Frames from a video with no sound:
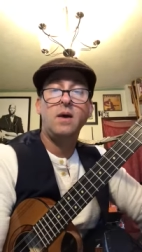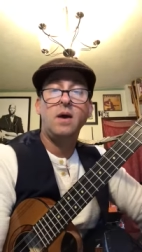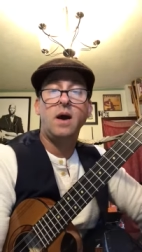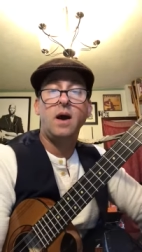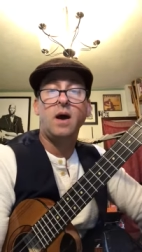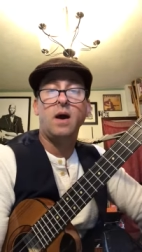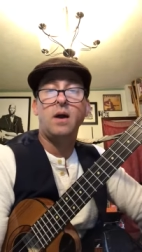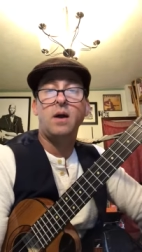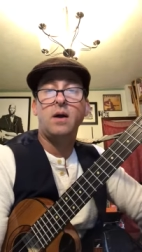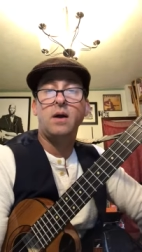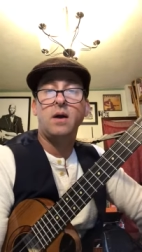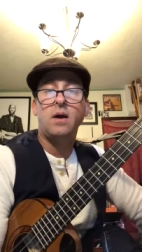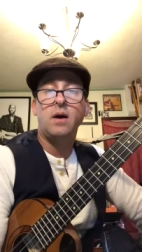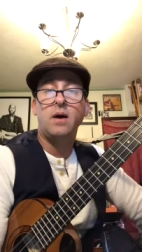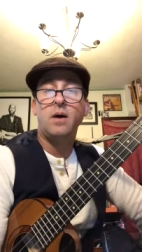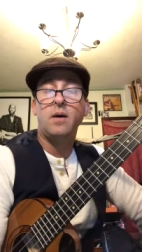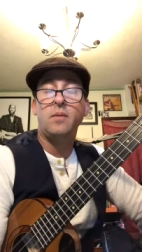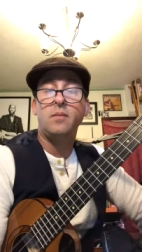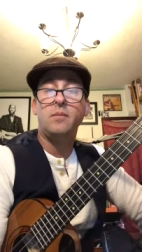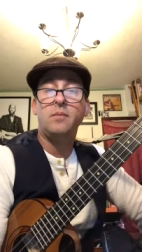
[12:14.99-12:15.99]
are
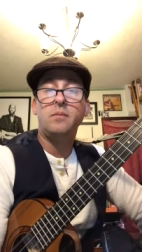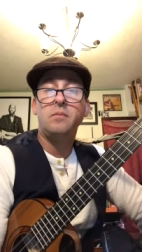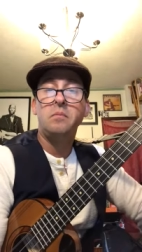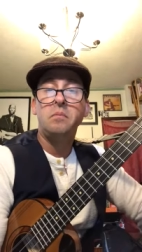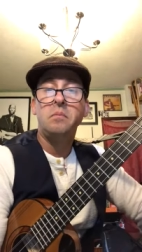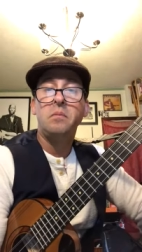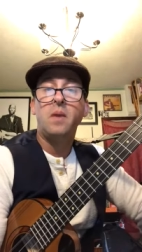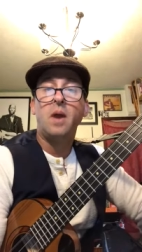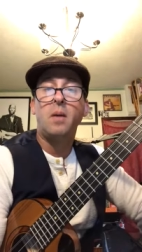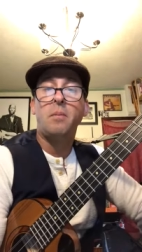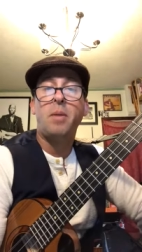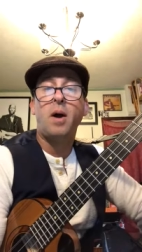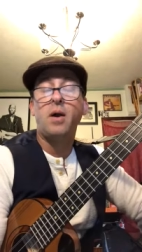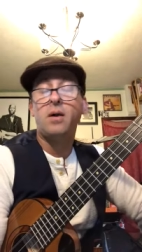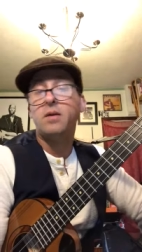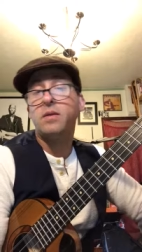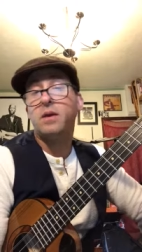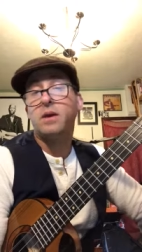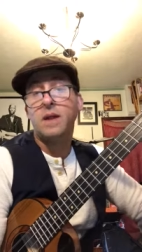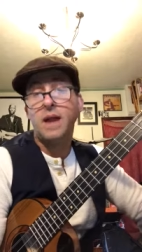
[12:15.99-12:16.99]
um, a
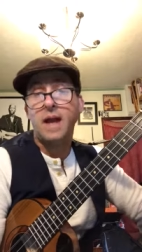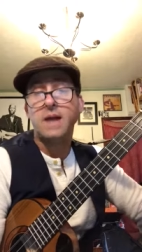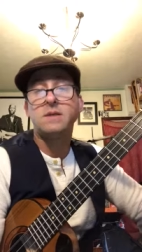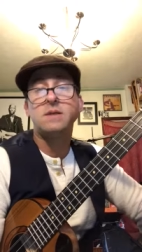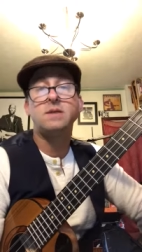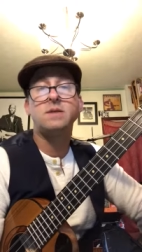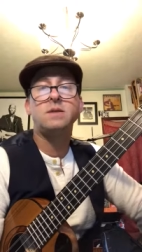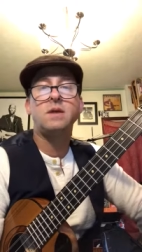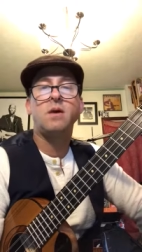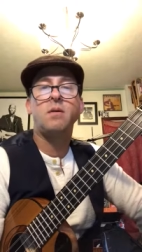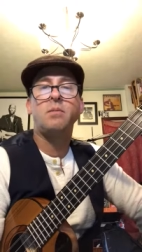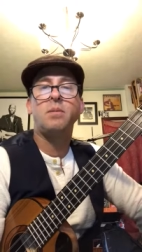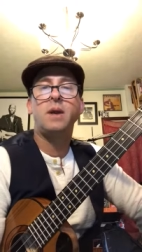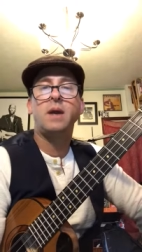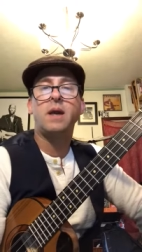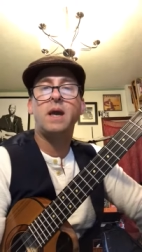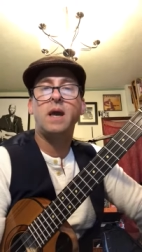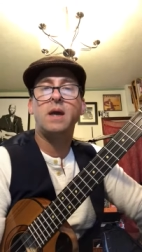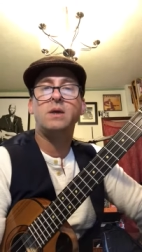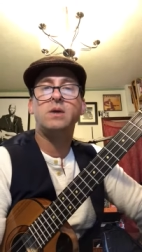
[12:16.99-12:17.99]
part of the class itself, but
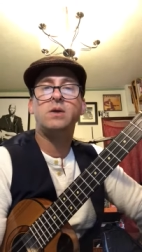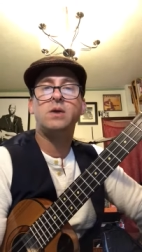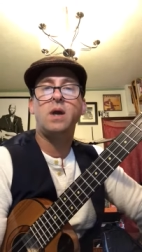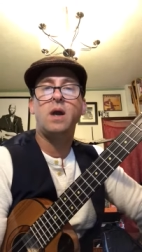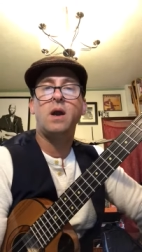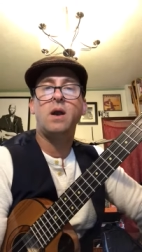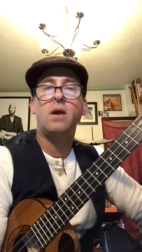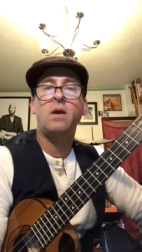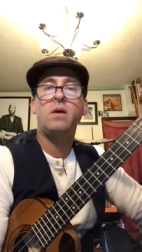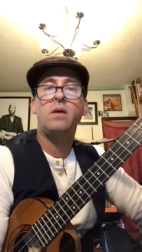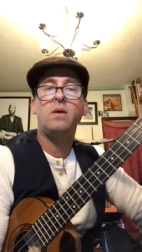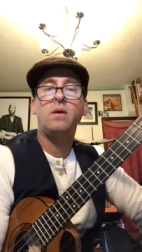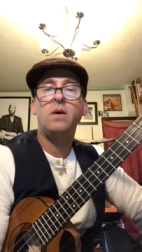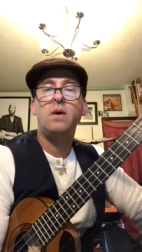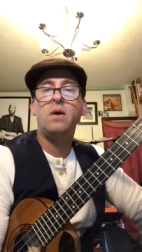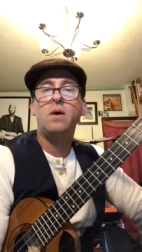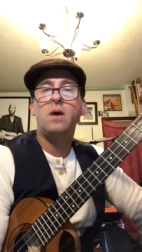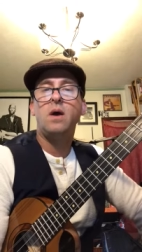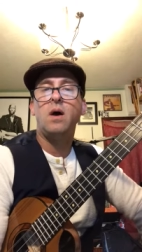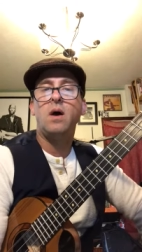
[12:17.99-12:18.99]
I can't share
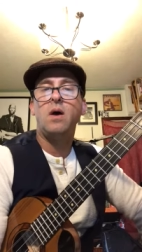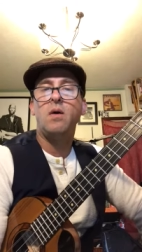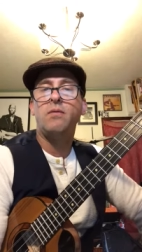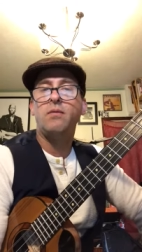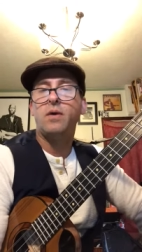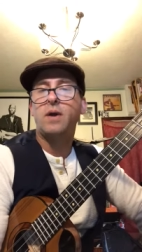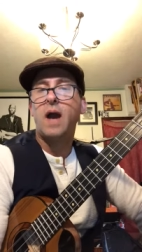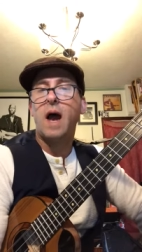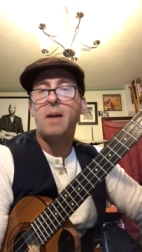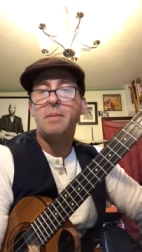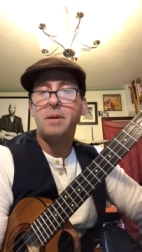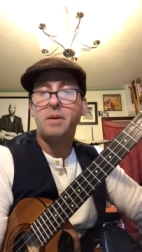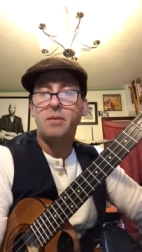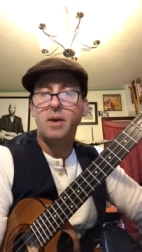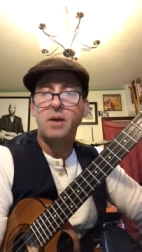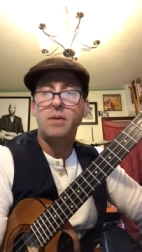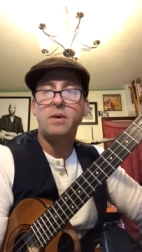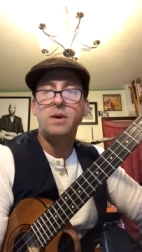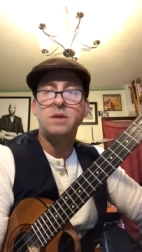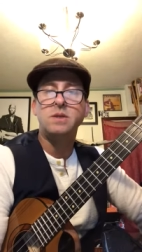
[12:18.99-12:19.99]
uh, for
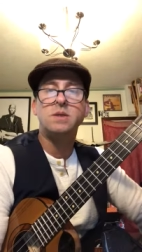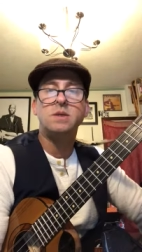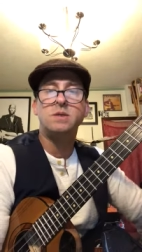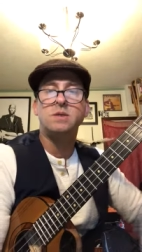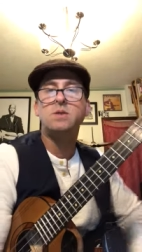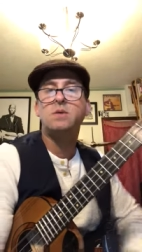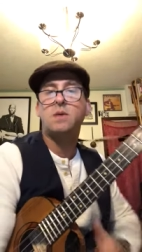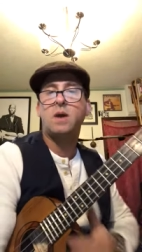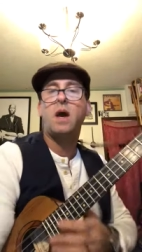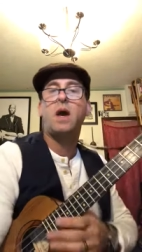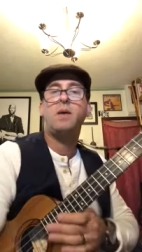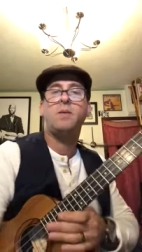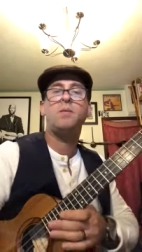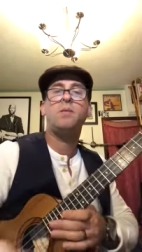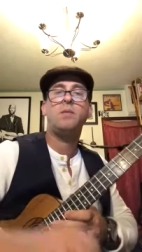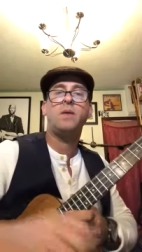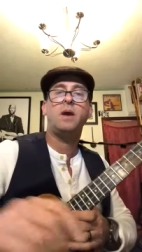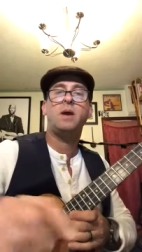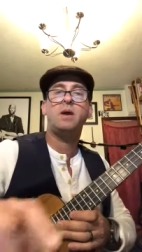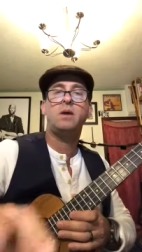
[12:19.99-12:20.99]
copyright reasons, okay?
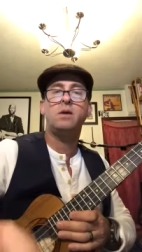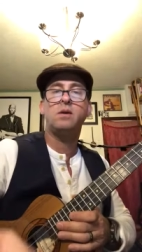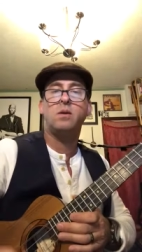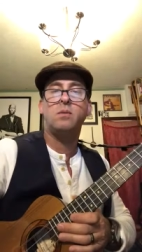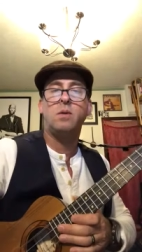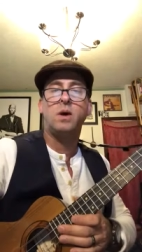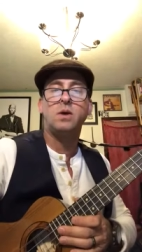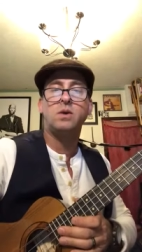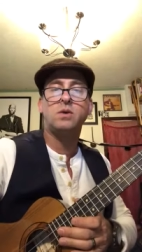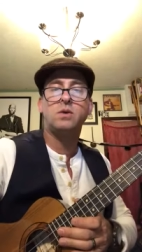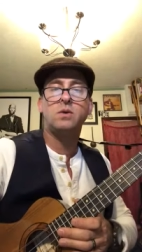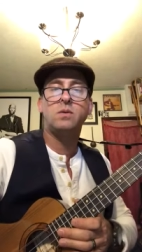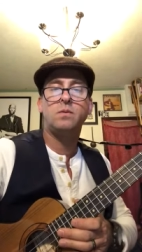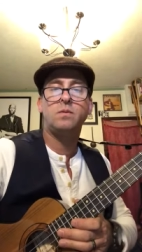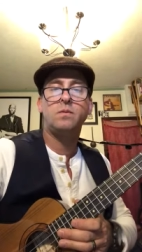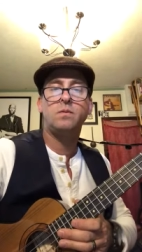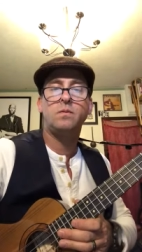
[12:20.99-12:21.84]
Thank you so much.